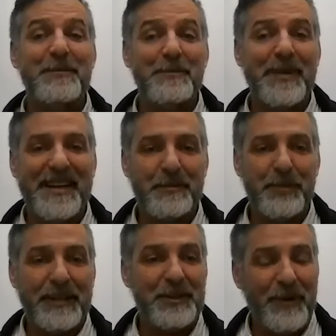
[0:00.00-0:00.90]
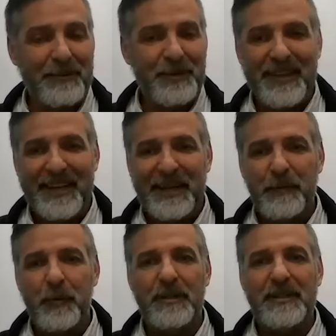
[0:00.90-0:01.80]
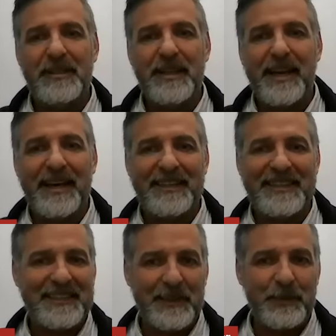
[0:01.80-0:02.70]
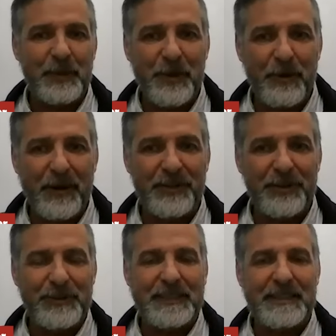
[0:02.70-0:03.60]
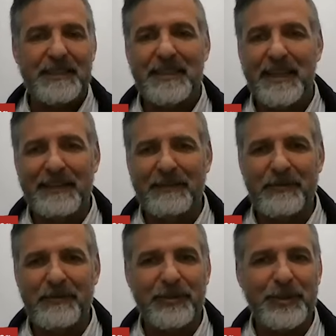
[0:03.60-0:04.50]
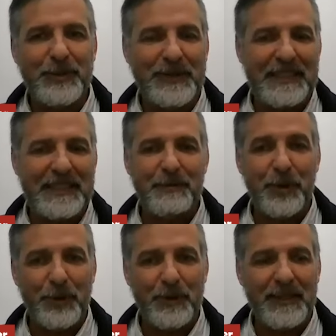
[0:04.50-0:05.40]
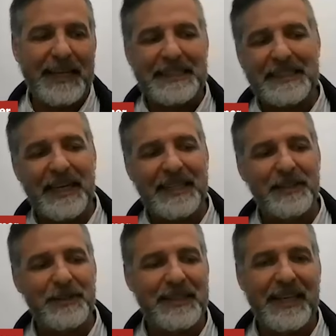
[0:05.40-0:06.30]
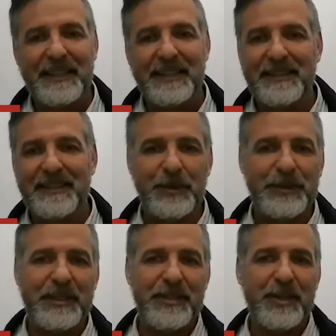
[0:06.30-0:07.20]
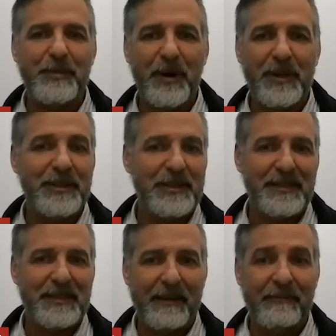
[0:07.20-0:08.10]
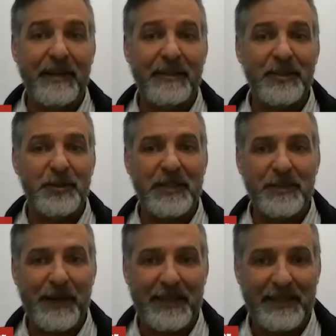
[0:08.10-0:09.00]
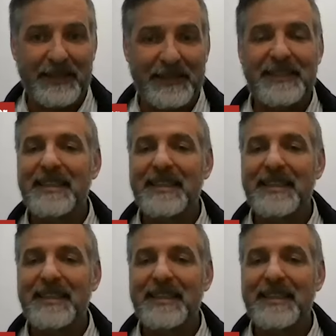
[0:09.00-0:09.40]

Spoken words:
I am Brendan Reimer. I work at Assiniboine Credit Union. I have a very unique role and title, and that is strategic partner of values-based banking.